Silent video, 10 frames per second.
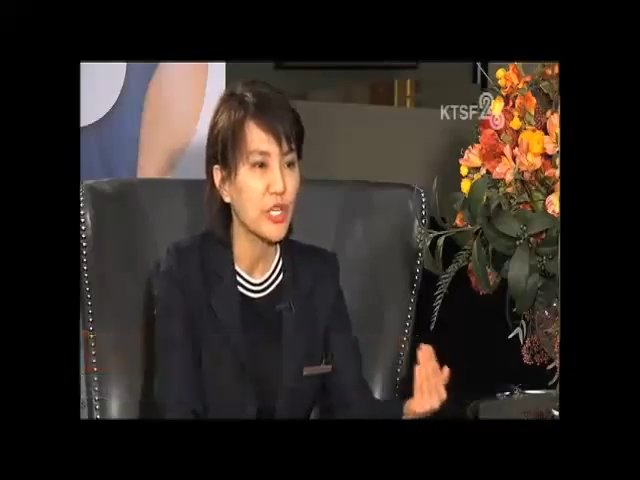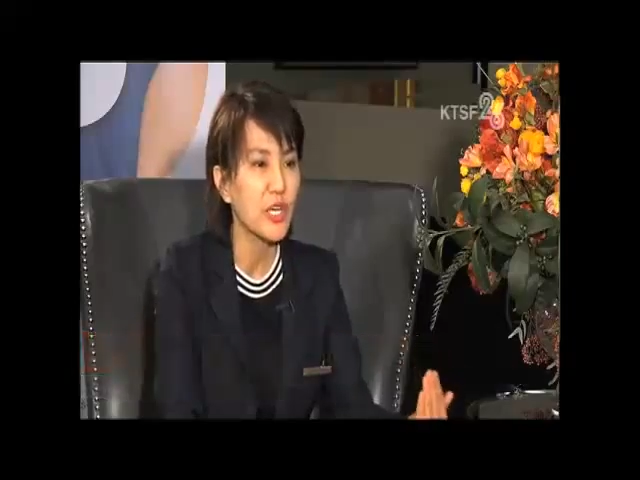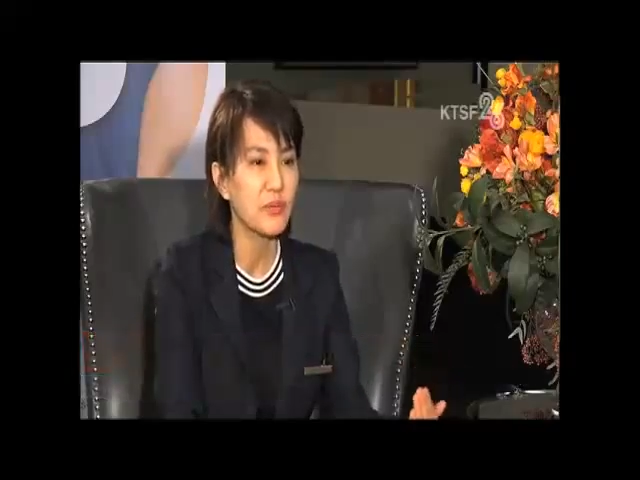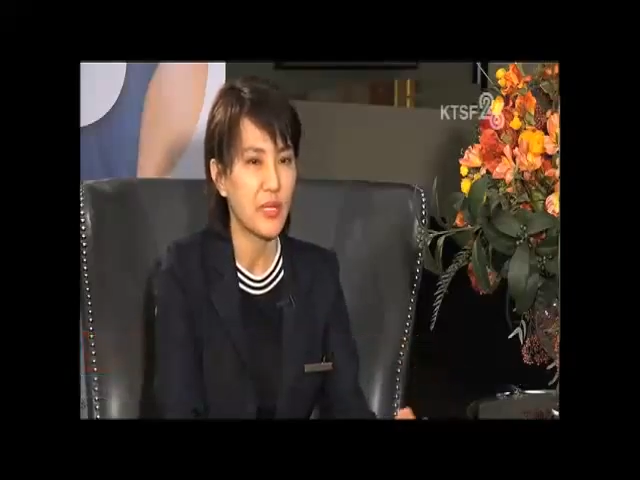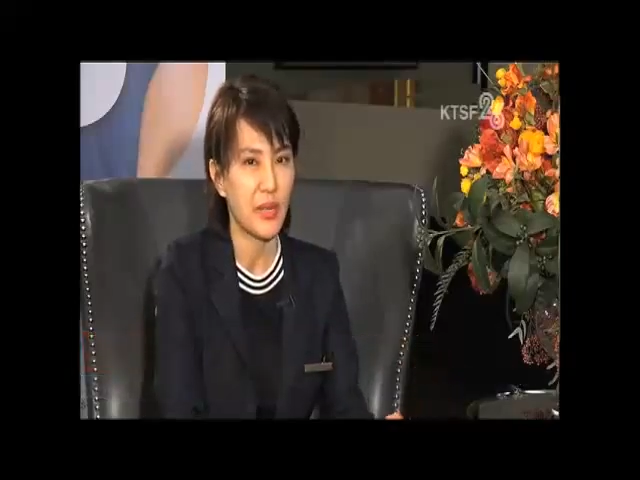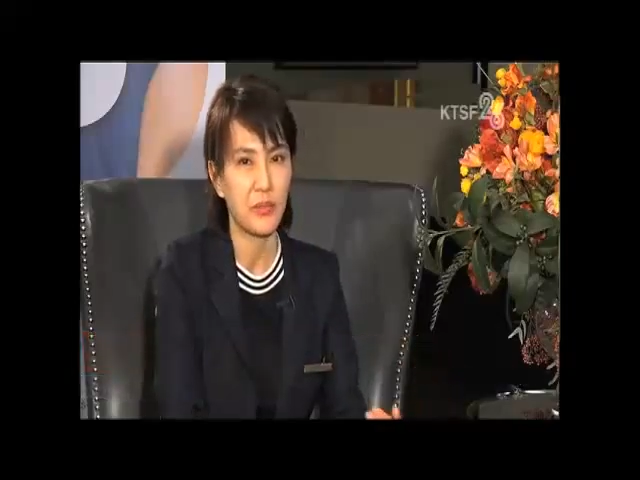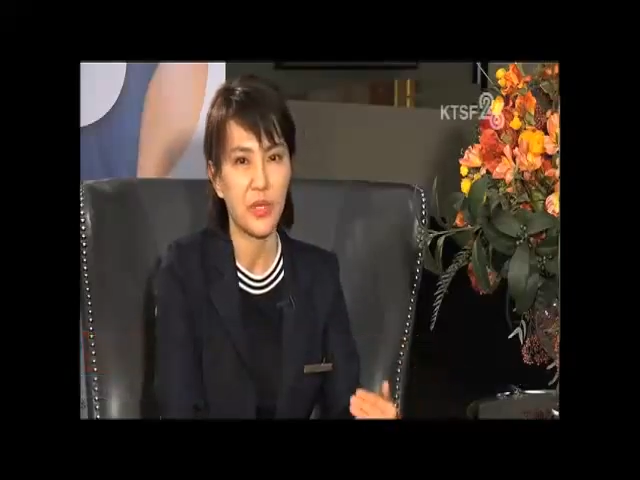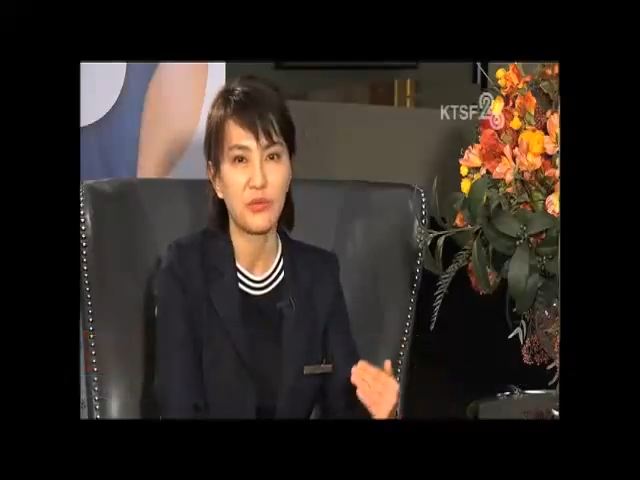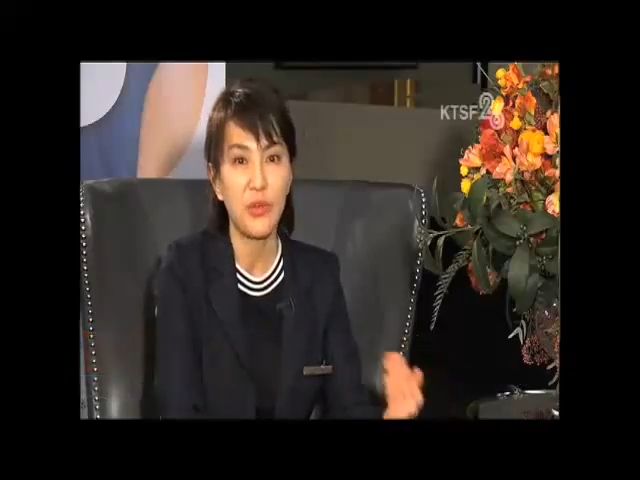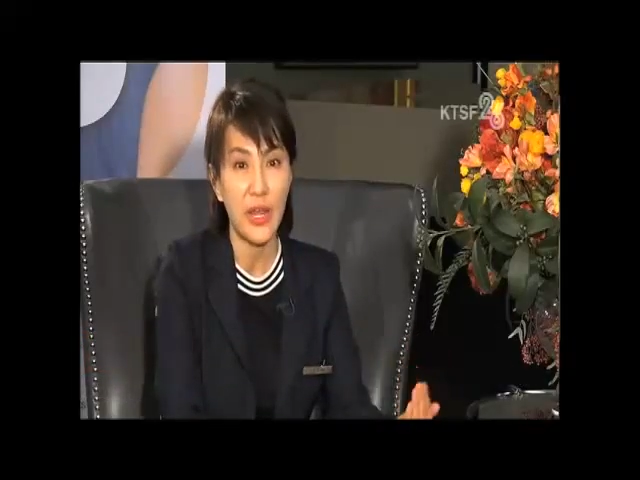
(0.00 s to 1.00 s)
give them
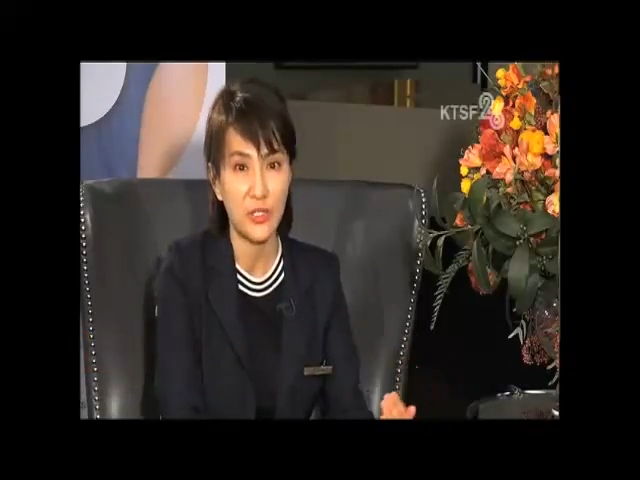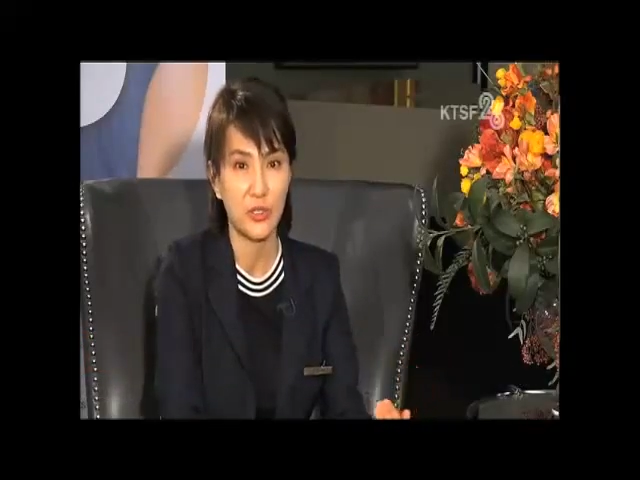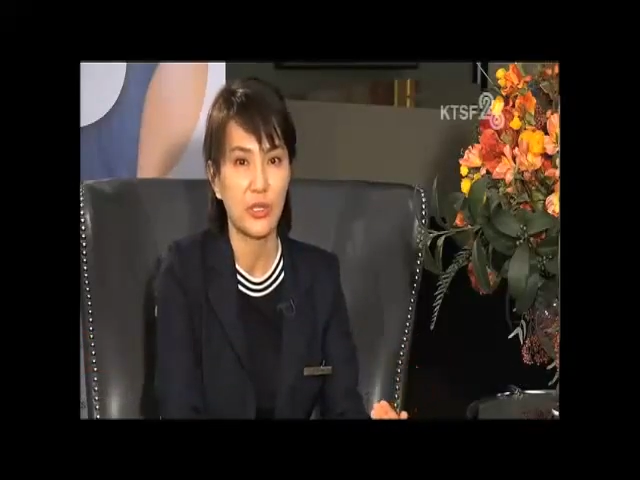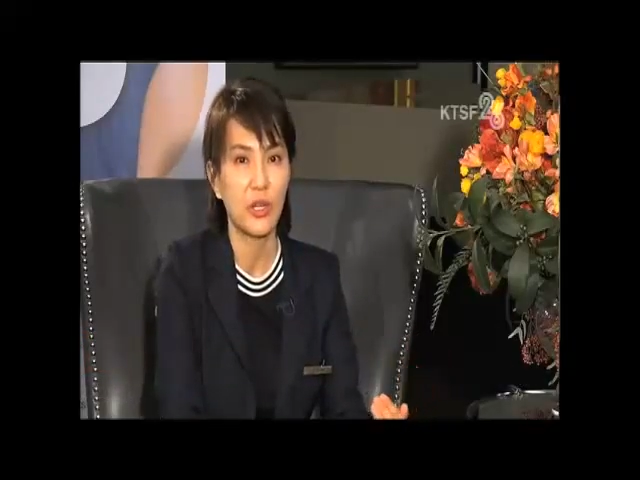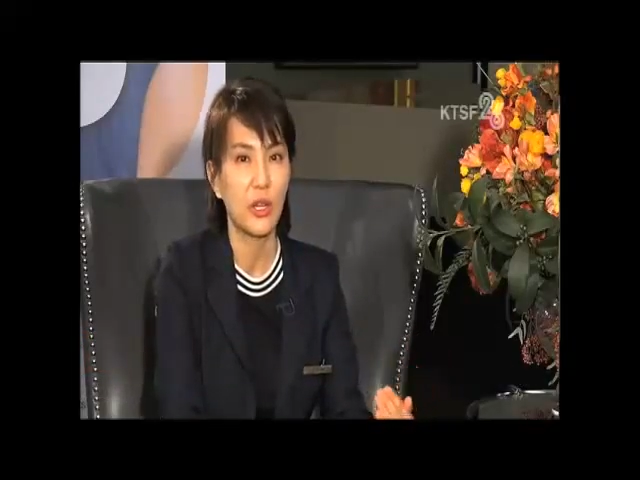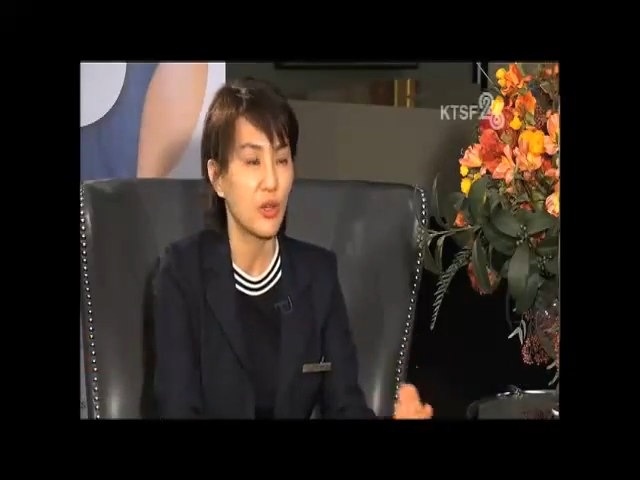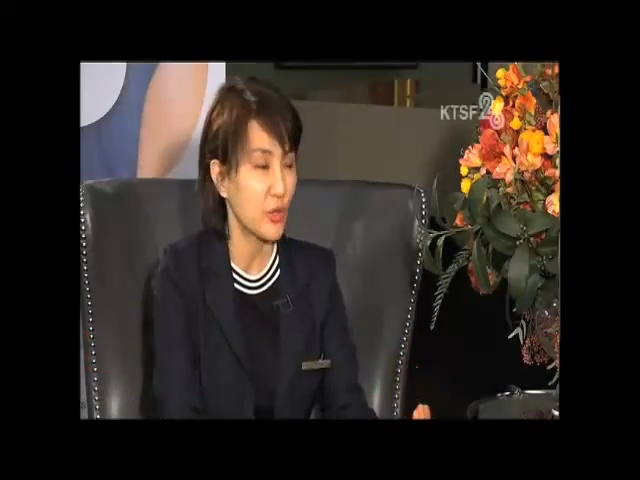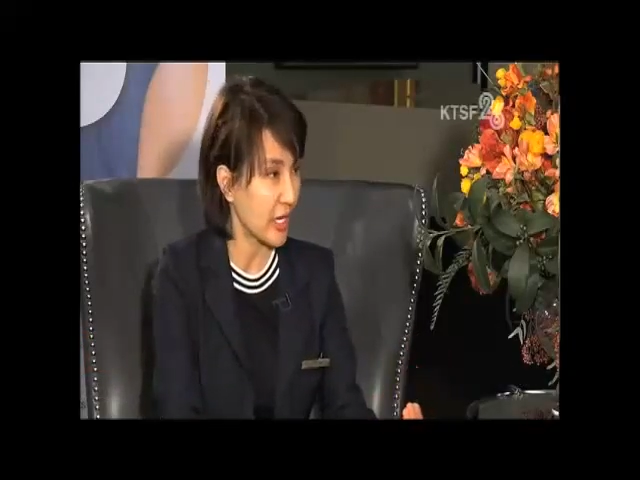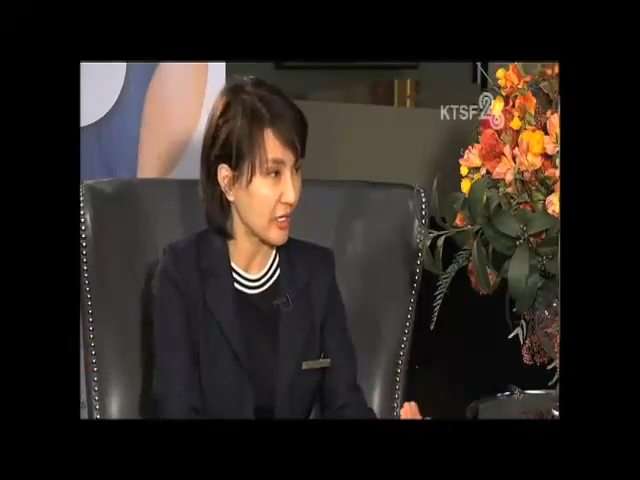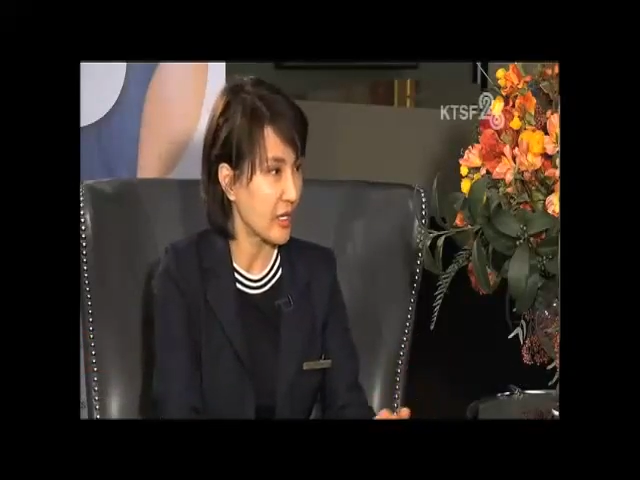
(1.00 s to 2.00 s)
the fresh looking,